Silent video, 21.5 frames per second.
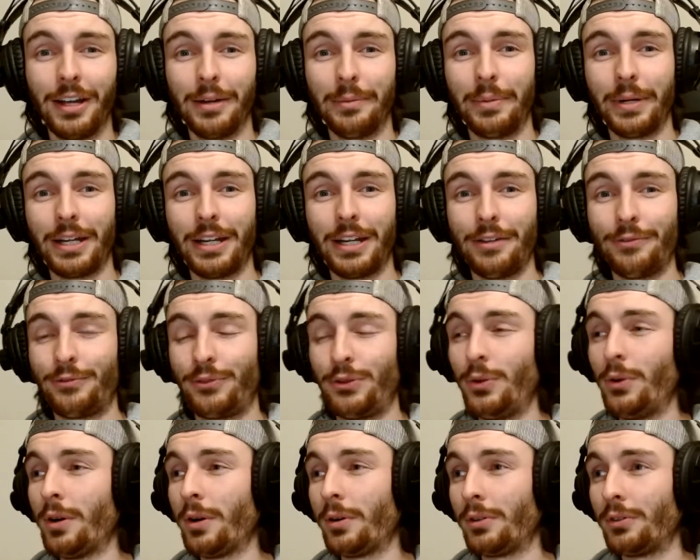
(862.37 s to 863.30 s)
But if
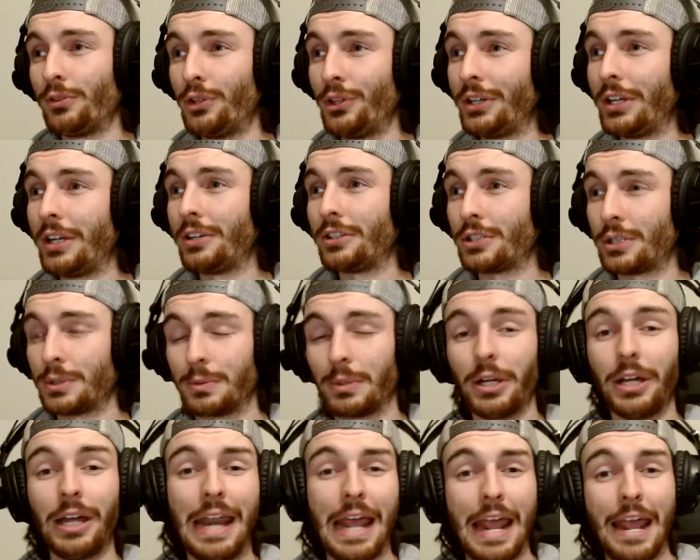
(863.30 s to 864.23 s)
you are looking to
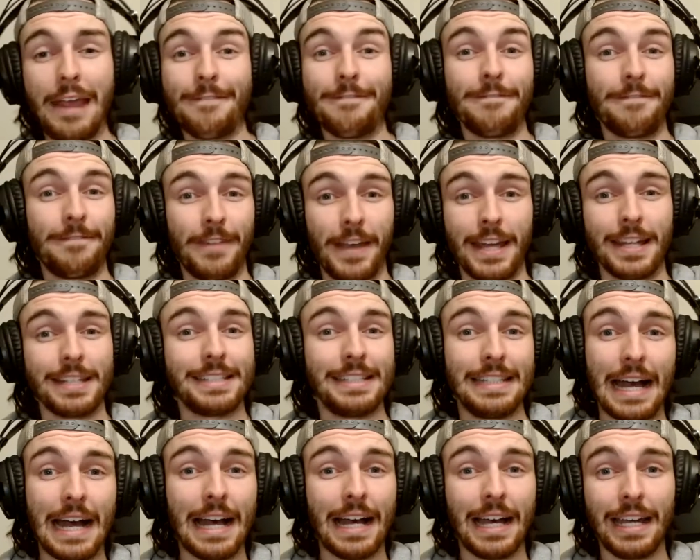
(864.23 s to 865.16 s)
run a Fantasy
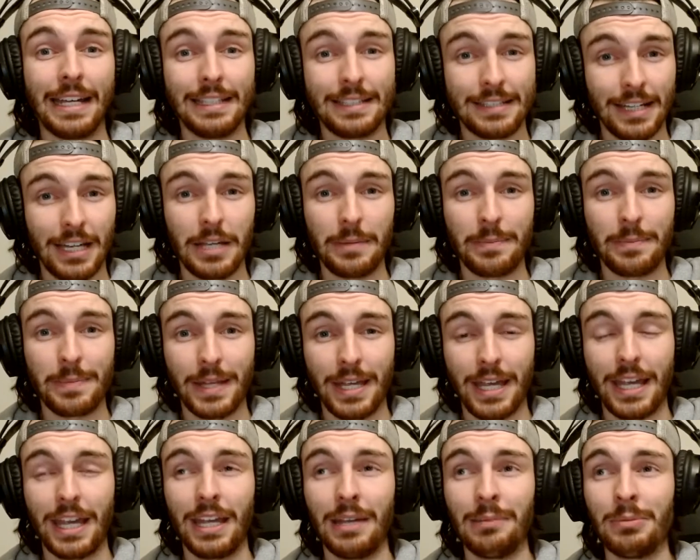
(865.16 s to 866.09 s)
High type
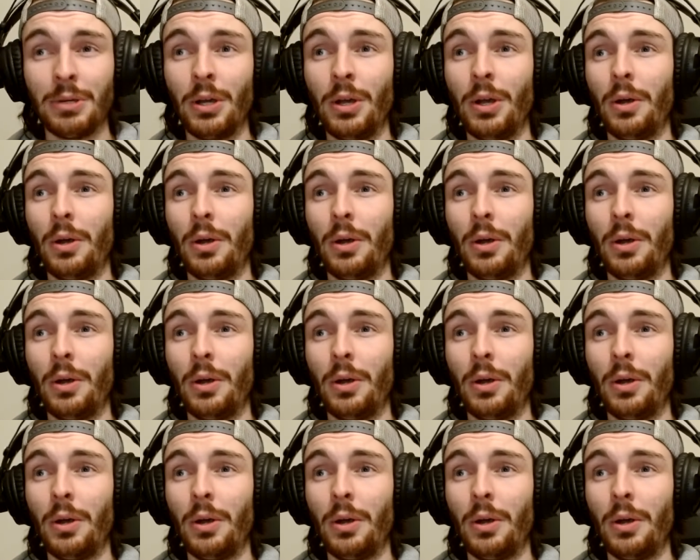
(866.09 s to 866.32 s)
game